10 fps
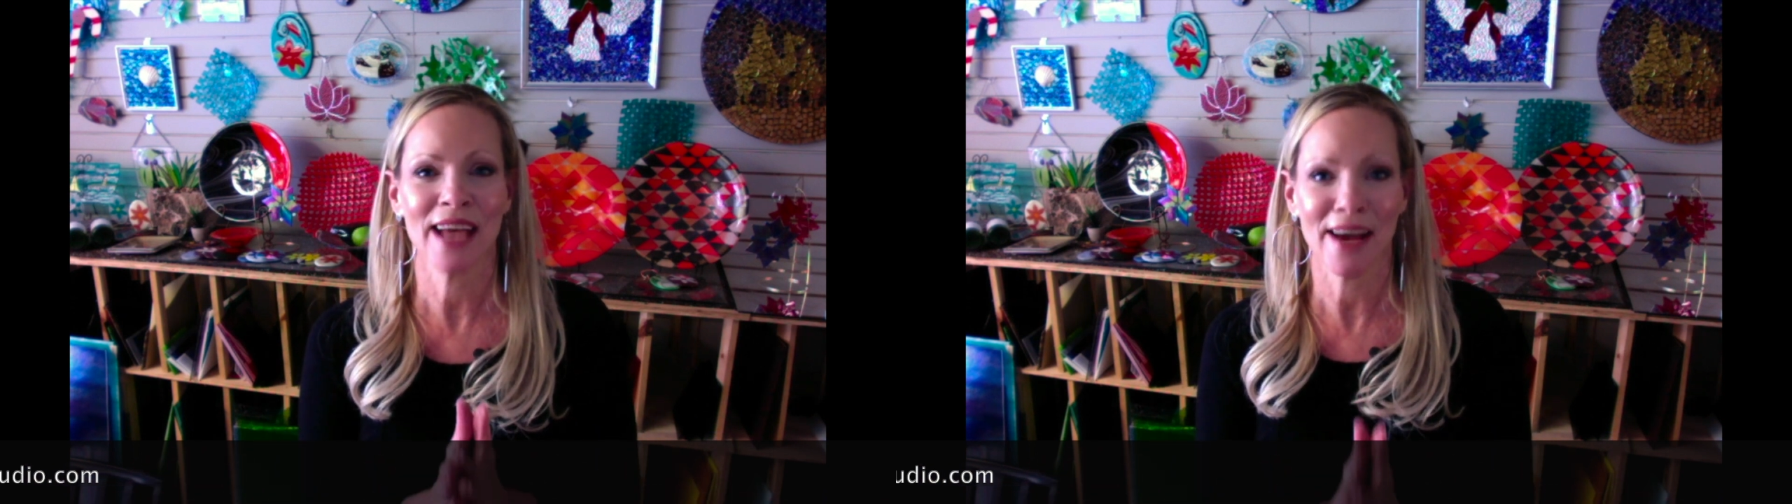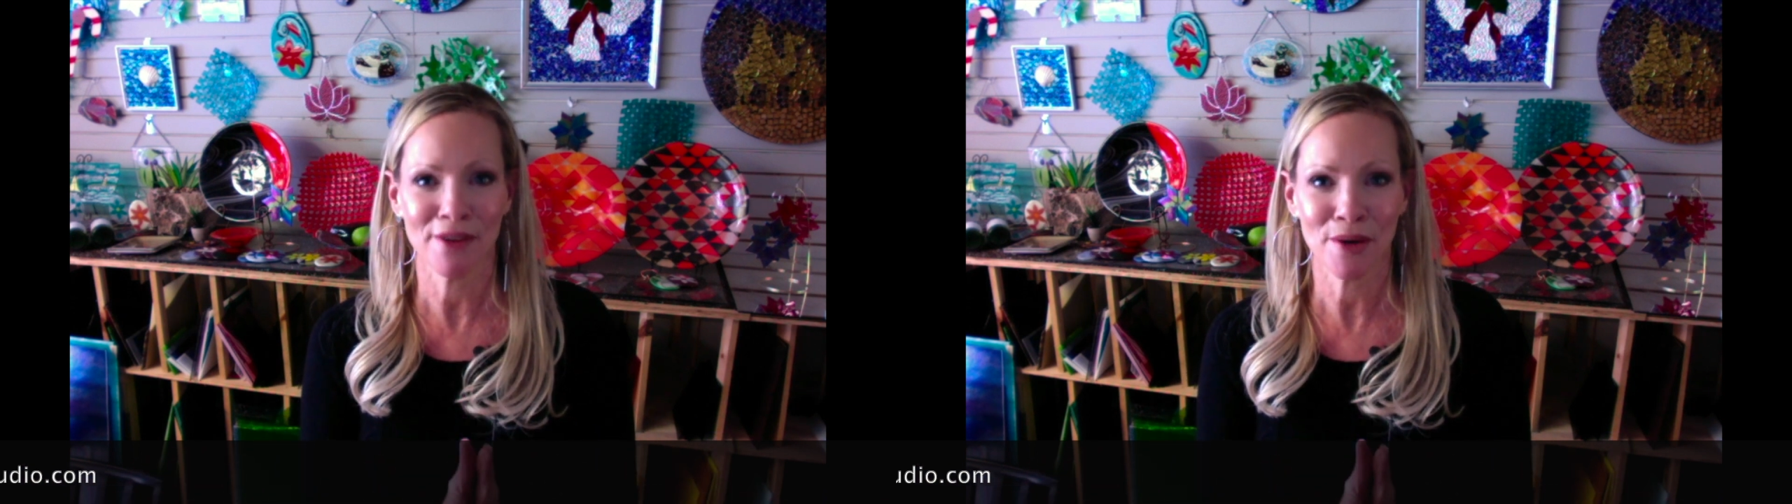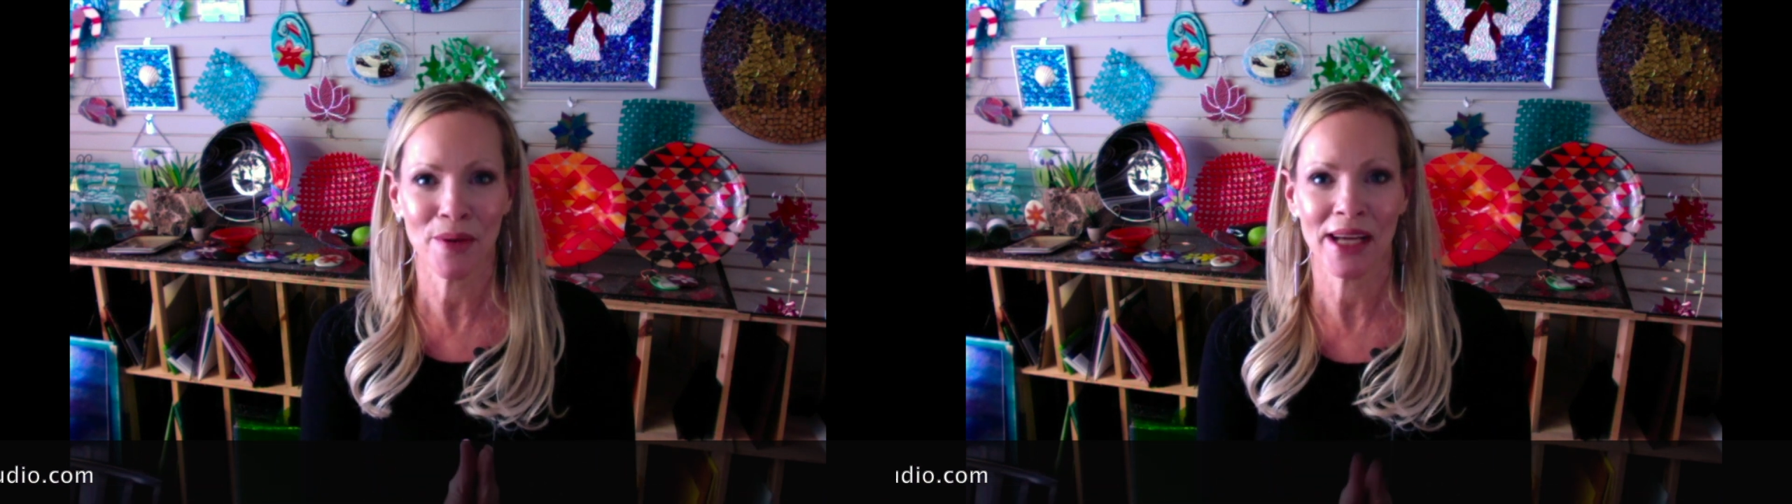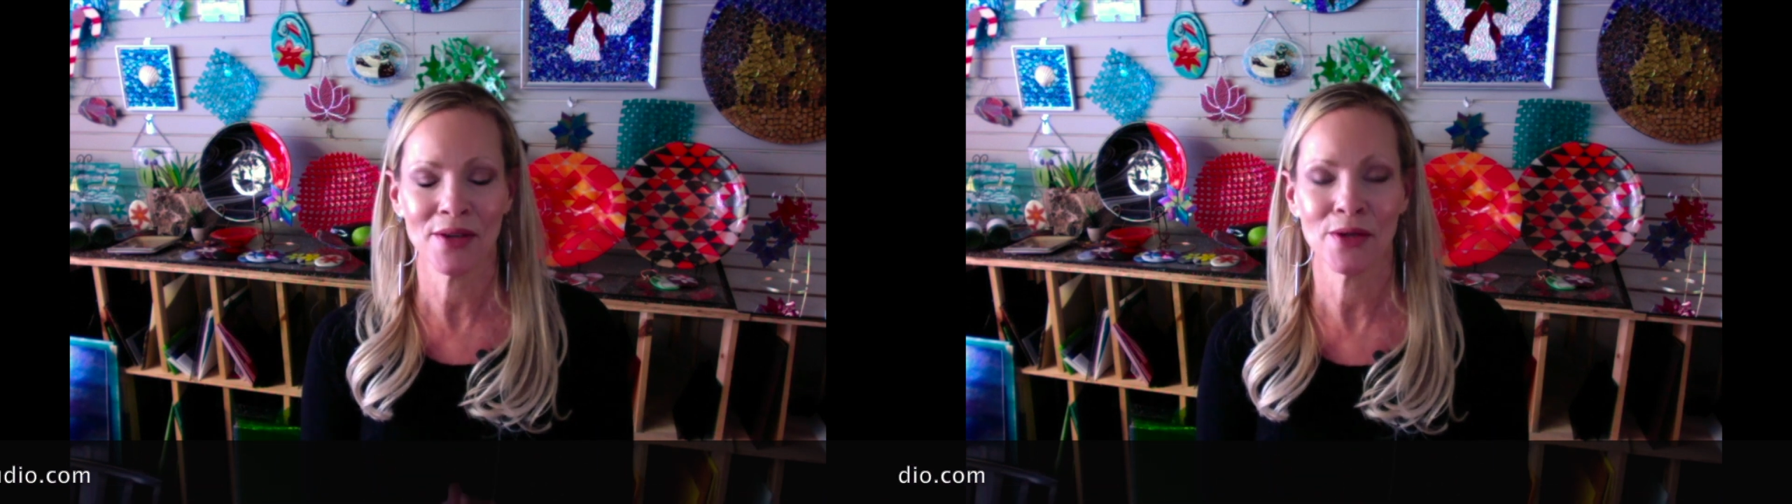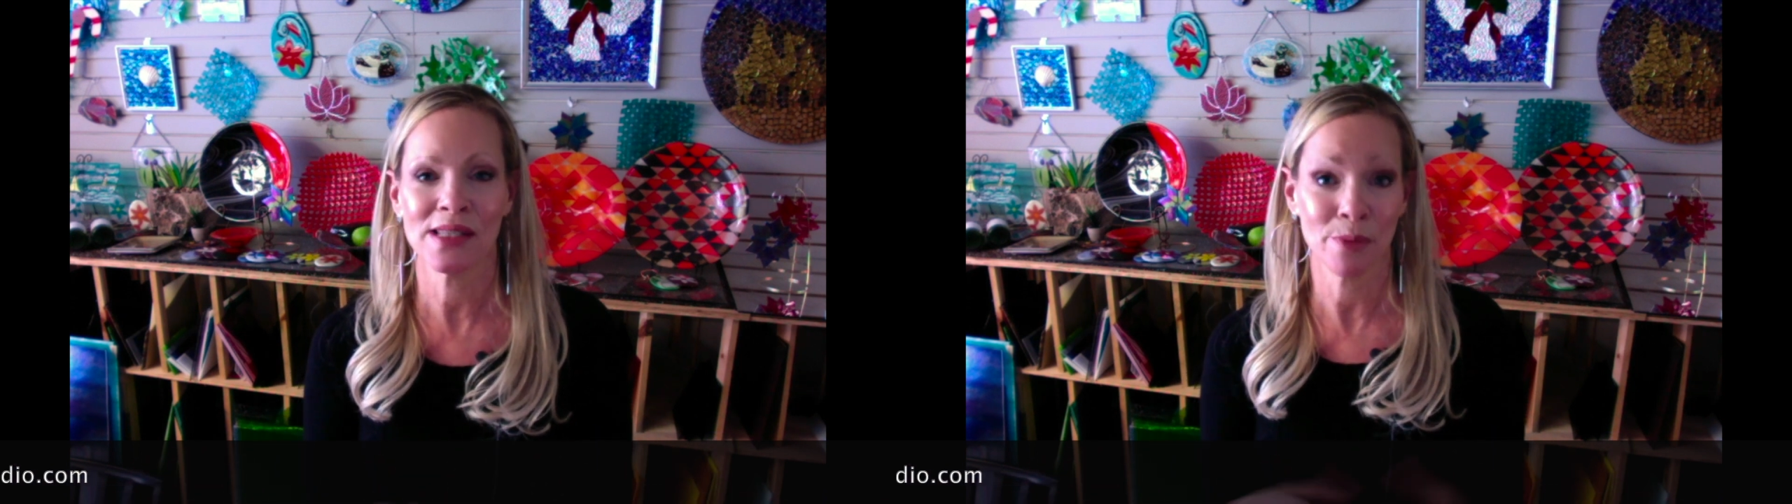everyone
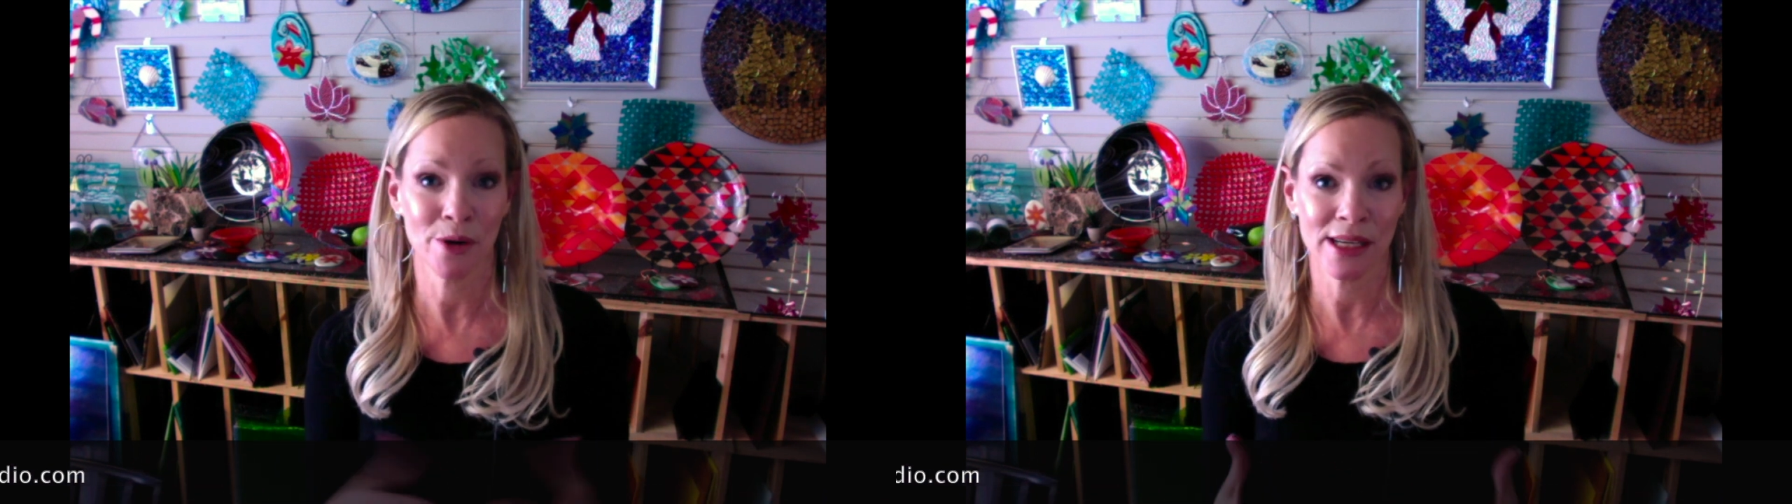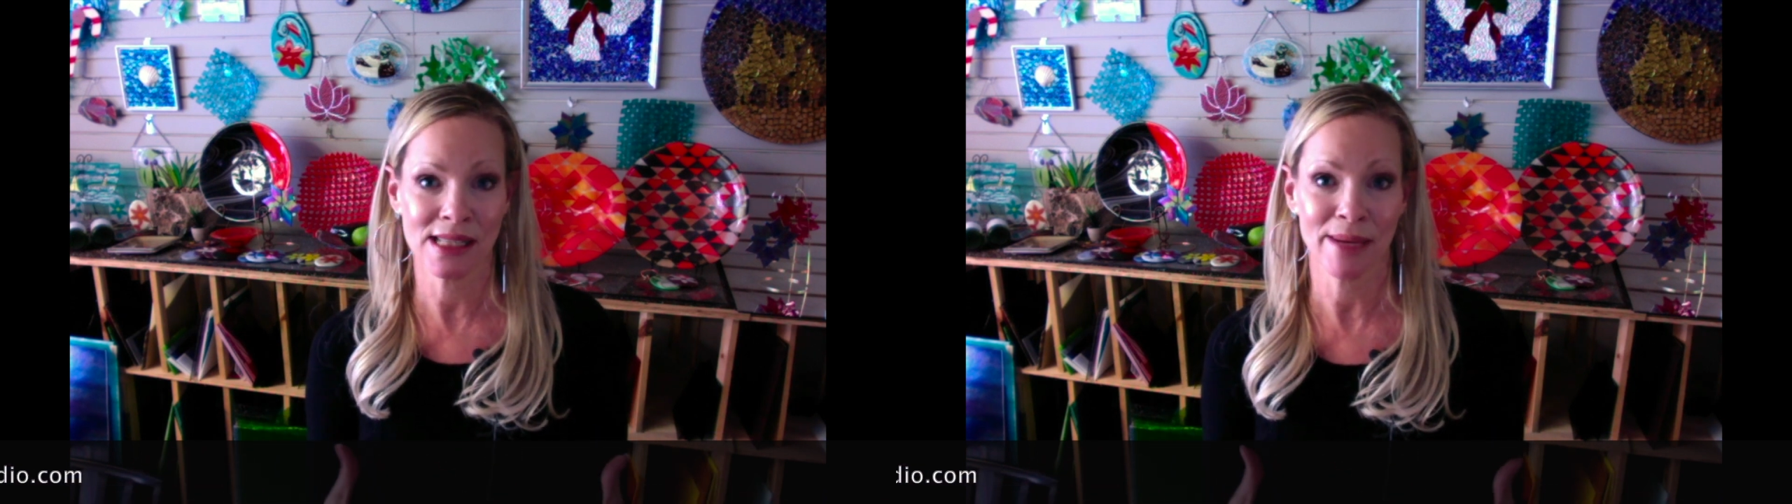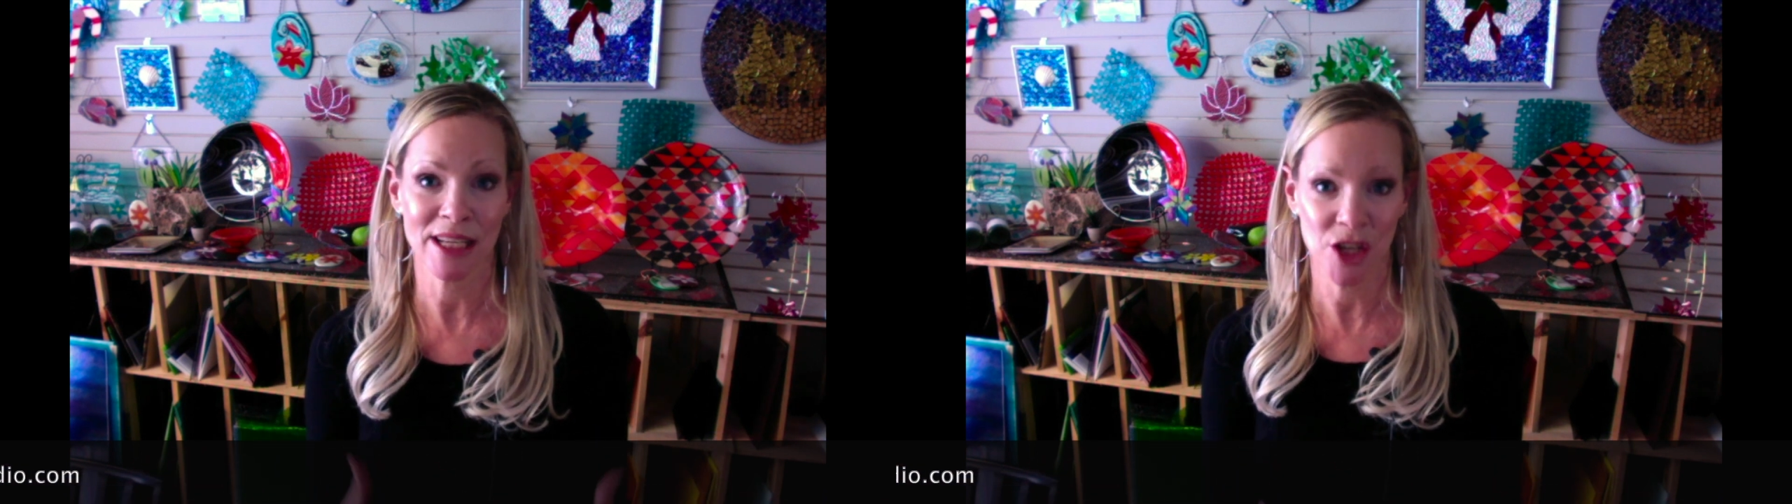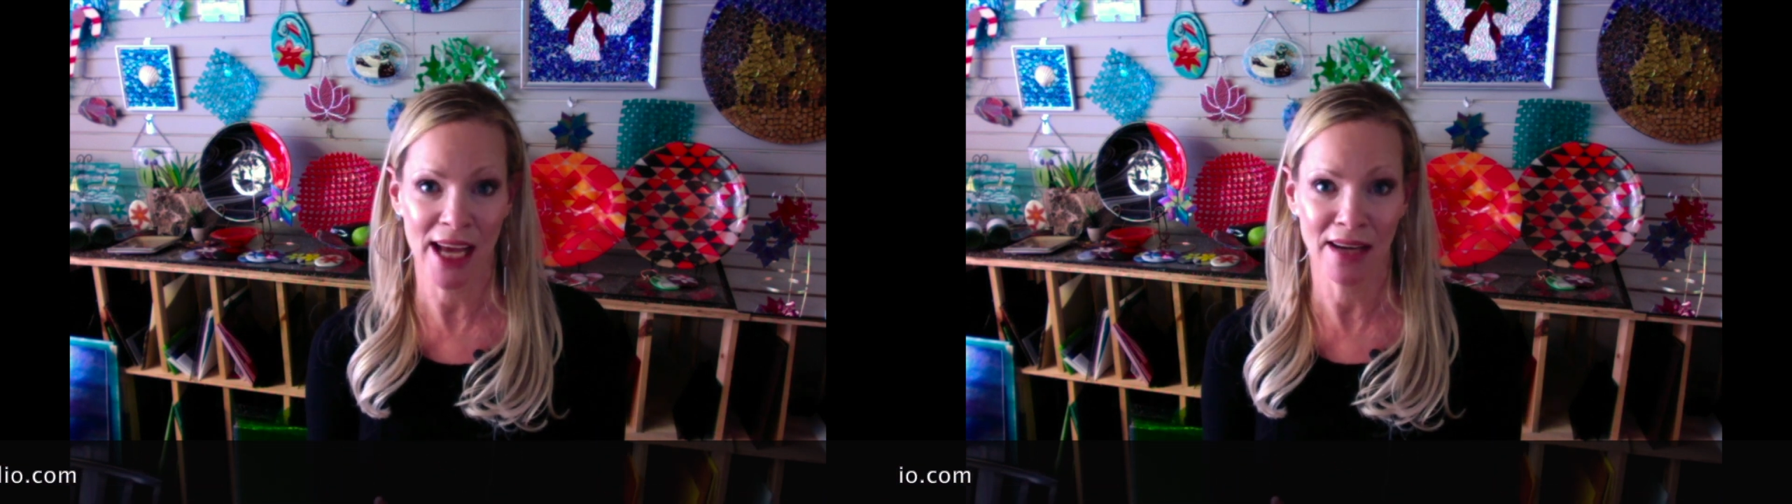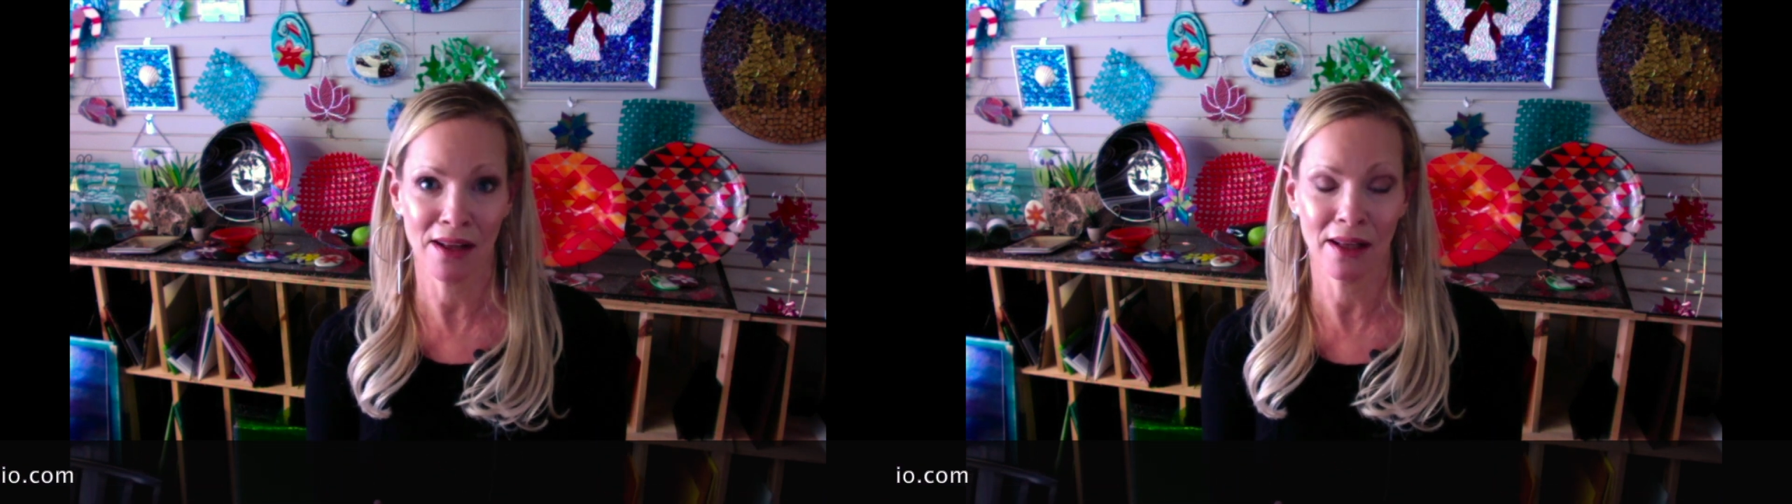who supports my
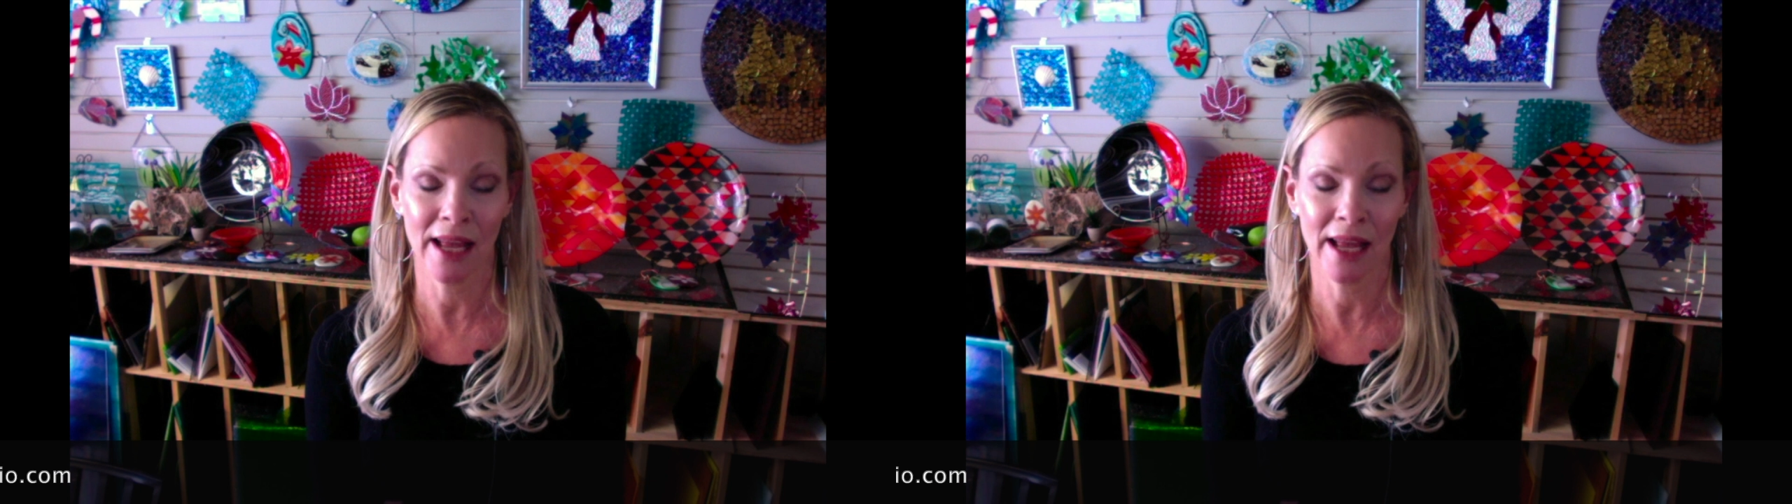channel